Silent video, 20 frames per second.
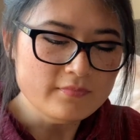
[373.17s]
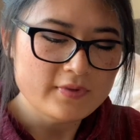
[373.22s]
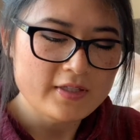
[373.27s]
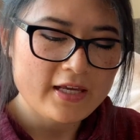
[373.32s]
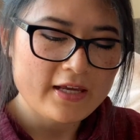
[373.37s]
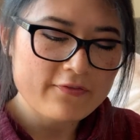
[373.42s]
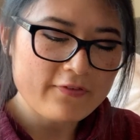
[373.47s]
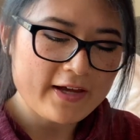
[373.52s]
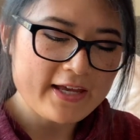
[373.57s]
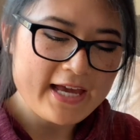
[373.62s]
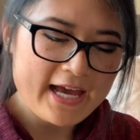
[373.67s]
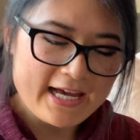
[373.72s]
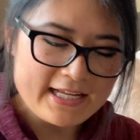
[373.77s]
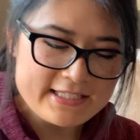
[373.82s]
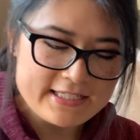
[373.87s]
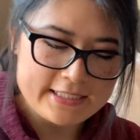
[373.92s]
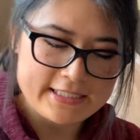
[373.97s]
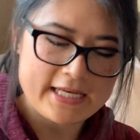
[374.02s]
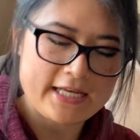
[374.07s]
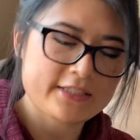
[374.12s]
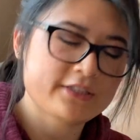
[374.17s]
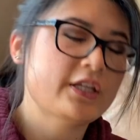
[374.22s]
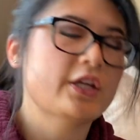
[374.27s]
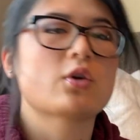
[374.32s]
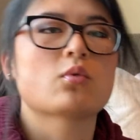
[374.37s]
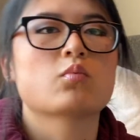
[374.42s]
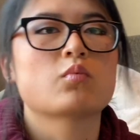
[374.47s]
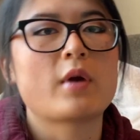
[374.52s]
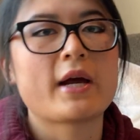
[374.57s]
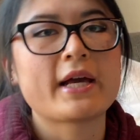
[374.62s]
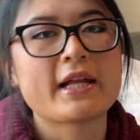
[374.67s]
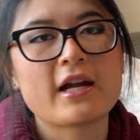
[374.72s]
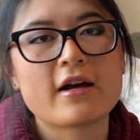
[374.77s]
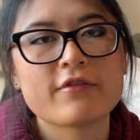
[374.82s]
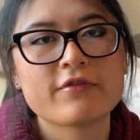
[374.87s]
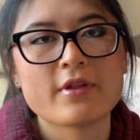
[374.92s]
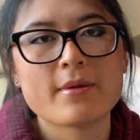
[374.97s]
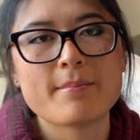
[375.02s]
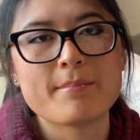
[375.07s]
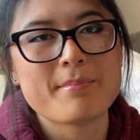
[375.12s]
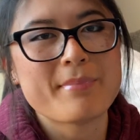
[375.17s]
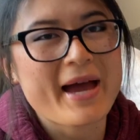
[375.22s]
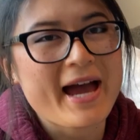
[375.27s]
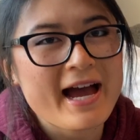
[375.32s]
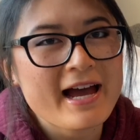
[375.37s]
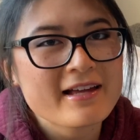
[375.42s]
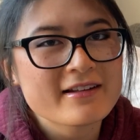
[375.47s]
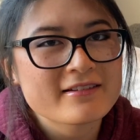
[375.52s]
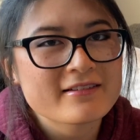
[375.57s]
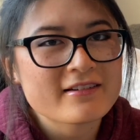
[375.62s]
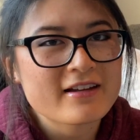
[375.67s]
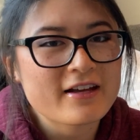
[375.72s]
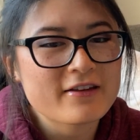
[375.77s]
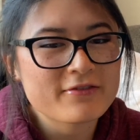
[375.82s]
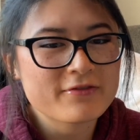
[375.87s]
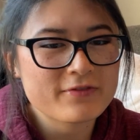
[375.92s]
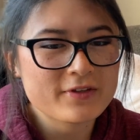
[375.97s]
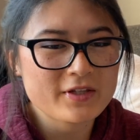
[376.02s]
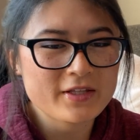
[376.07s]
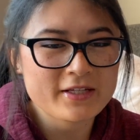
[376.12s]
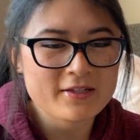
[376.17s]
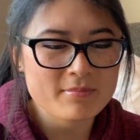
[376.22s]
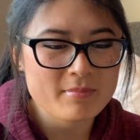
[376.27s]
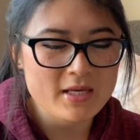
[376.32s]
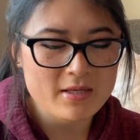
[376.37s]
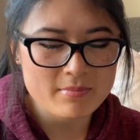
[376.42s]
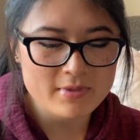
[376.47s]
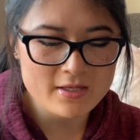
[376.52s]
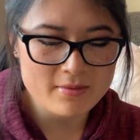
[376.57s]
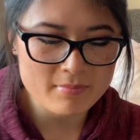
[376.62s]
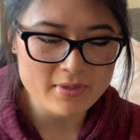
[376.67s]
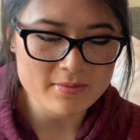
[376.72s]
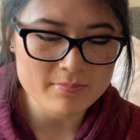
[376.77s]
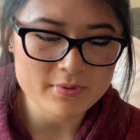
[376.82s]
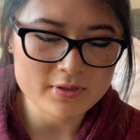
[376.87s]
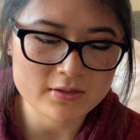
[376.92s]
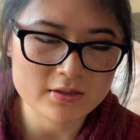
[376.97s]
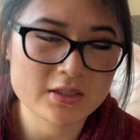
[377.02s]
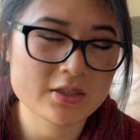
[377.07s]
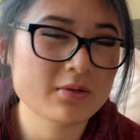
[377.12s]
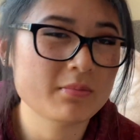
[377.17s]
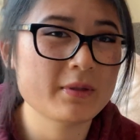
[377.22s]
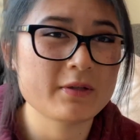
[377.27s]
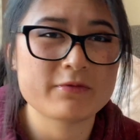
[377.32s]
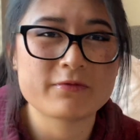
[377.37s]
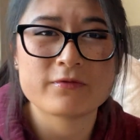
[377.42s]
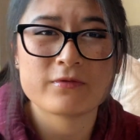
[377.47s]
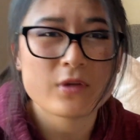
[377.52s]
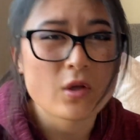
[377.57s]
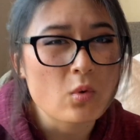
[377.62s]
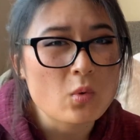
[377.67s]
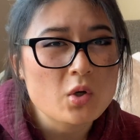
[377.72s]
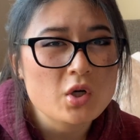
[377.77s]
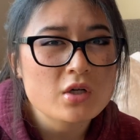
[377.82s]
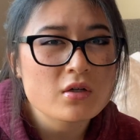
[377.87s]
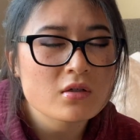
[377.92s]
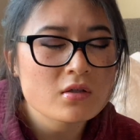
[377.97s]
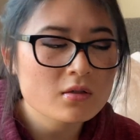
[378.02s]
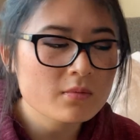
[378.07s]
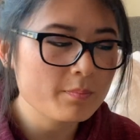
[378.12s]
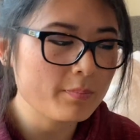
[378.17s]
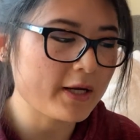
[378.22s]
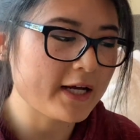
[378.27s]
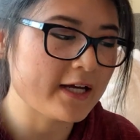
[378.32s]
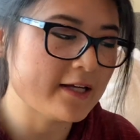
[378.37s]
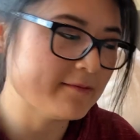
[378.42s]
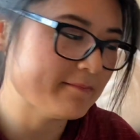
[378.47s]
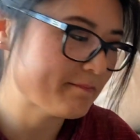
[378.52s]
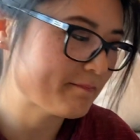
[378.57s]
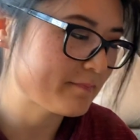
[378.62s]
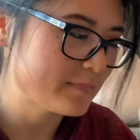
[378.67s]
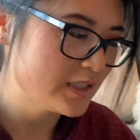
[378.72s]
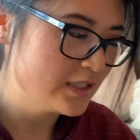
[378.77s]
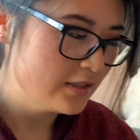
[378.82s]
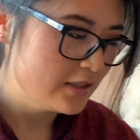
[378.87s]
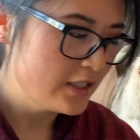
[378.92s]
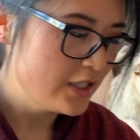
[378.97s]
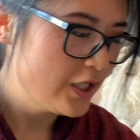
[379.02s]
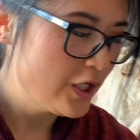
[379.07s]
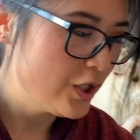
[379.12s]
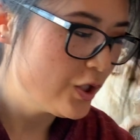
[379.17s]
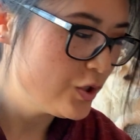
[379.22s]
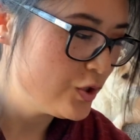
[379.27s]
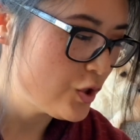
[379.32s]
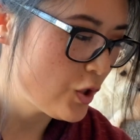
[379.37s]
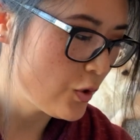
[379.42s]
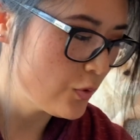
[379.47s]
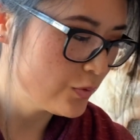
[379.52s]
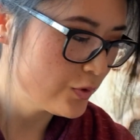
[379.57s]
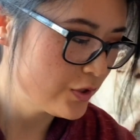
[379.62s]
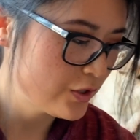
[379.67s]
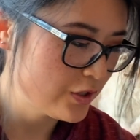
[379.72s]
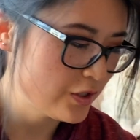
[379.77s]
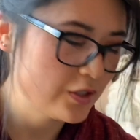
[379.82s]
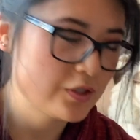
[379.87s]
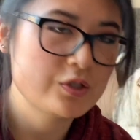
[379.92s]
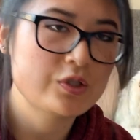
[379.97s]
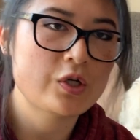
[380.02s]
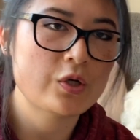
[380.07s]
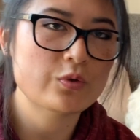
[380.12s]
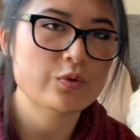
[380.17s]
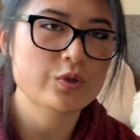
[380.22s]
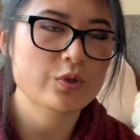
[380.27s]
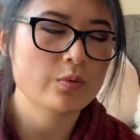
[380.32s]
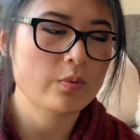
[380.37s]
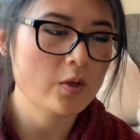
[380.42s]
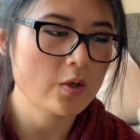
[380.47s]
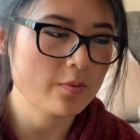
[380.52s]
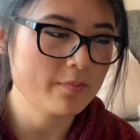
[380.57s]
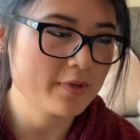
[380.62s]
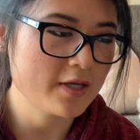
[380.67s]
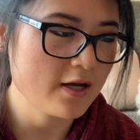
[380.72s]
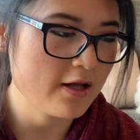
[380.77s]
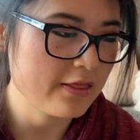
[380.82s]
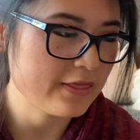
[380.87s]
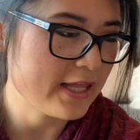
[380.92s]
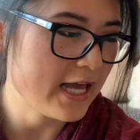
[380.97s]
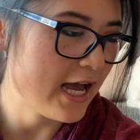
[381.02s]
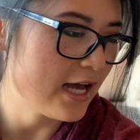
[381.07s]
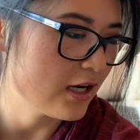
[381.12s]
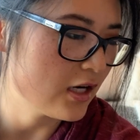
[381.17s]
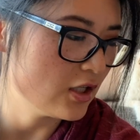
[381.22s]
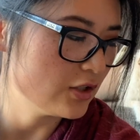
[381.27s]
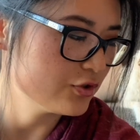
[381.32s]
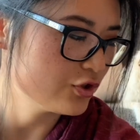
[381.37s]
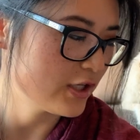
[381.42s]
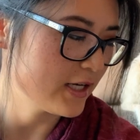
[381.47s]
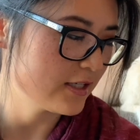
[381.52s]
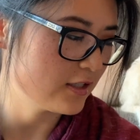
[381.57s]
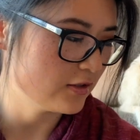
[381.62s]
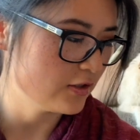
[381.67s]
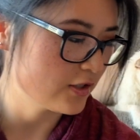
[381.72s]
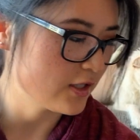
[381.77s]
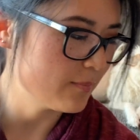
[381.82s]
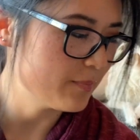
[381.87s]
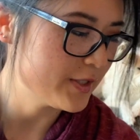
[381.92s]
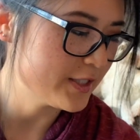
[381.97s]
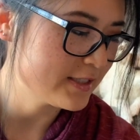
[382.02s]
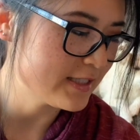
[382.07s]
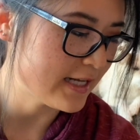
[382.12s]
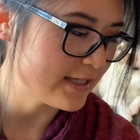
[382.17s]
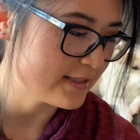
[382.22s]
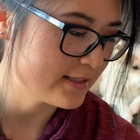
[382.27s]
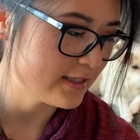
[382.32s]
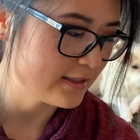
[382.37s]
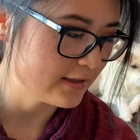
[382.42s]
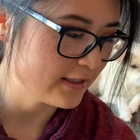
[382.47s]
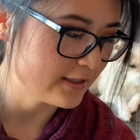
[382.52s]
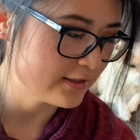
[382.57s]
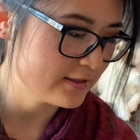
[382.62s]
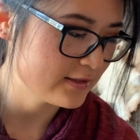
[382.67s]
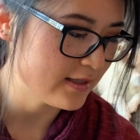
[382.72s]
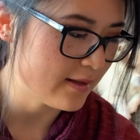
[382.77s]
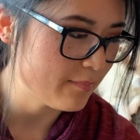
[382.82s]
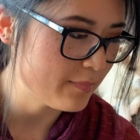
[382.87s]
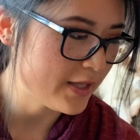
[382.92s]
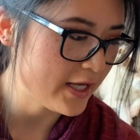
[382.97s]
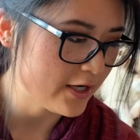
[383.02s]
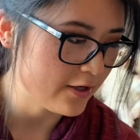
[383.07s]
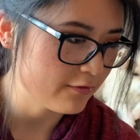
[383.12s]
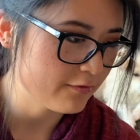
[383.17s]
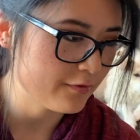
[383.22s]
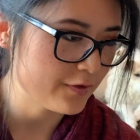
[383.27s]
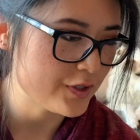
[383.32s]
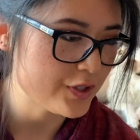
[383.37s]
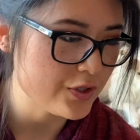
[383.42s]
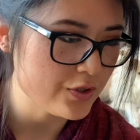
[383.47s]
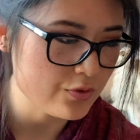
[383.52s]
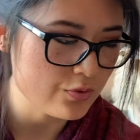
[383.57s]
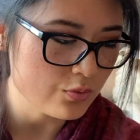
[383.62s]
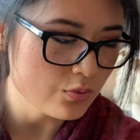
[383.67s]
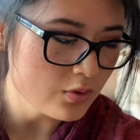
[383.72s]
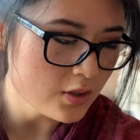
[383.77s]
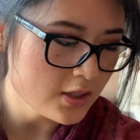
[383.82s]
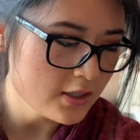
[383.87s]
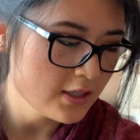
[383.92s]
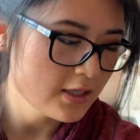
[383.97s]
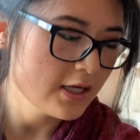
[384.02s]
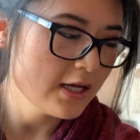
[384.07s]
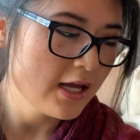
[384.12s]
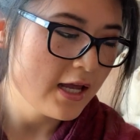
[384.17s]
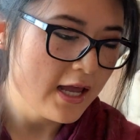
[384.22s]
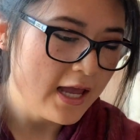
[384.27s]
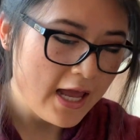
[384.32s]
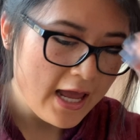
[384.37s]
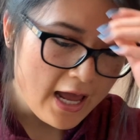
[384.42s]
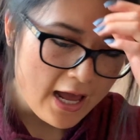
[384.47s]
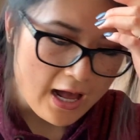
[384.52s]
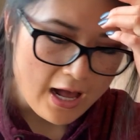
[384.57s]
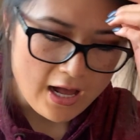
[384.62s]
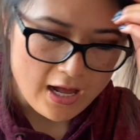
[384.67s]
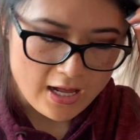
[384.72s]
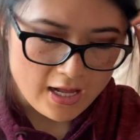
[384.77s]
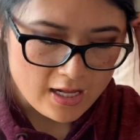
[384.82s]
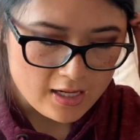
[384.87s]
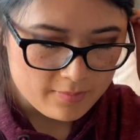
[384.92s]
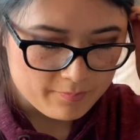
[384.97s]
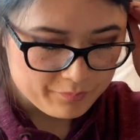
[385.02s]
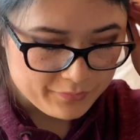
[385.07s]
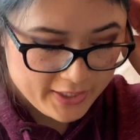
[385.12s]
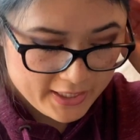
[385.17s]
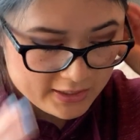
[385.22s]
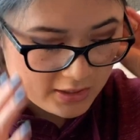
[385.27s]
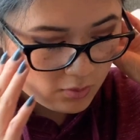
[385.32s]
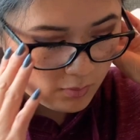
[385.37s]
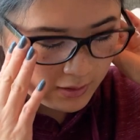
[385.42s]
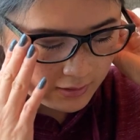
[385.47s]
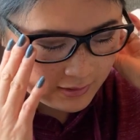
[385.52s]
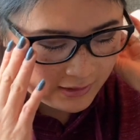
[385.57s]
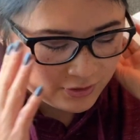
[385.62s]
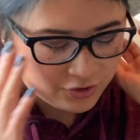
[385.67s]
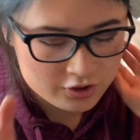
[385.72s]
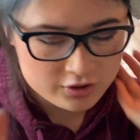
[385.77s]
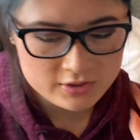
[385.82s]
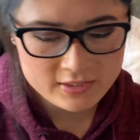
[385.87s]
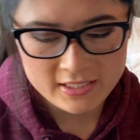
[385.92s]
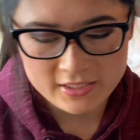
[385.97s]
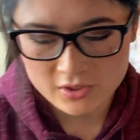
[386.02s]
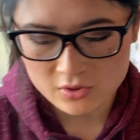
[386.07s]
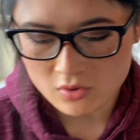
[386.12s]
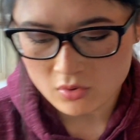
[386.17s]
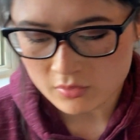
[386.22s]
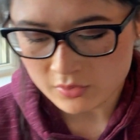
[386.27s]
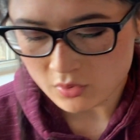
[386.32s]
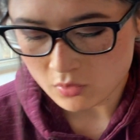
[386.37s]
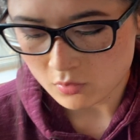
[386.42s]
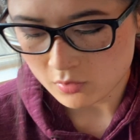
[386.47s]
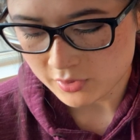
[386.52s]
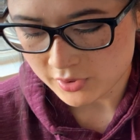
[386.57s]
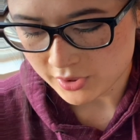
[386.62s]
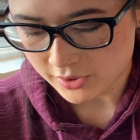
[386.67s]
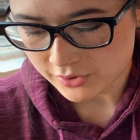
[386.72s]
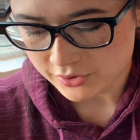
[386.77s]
If I had to guess, like right off the bat, I feel like maybe it might be a little bit floral, but don't quote me on that. I'll try to look up the scents and list them there for you. Anyway, let's just kind of go in order.